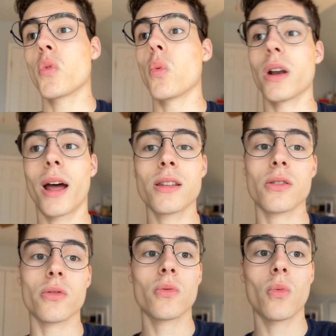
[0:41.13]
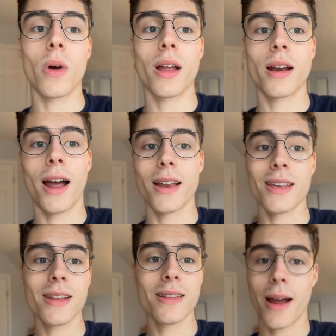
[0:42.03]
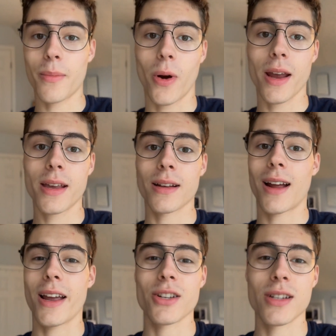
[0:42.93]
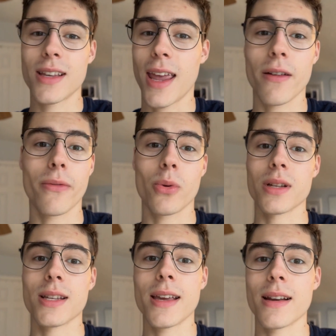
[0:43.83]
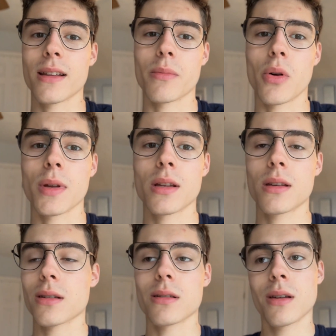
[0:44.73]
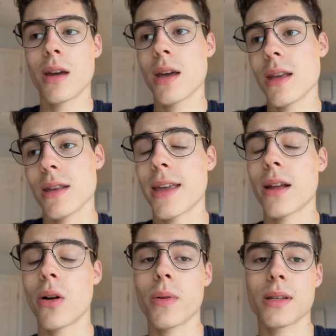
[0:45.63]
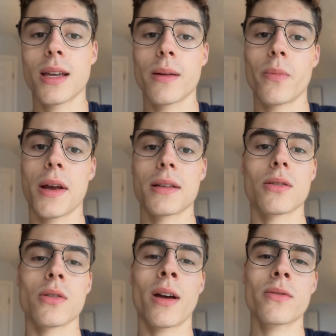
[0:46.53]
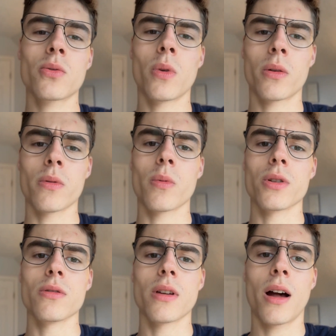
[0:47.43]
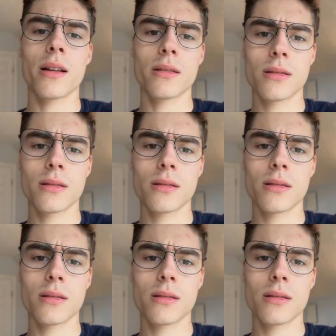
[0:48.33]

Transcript: what I do when I need that break and I just can't afford to take it at the moment, because you can't always take breaks, so you have to work with what you got.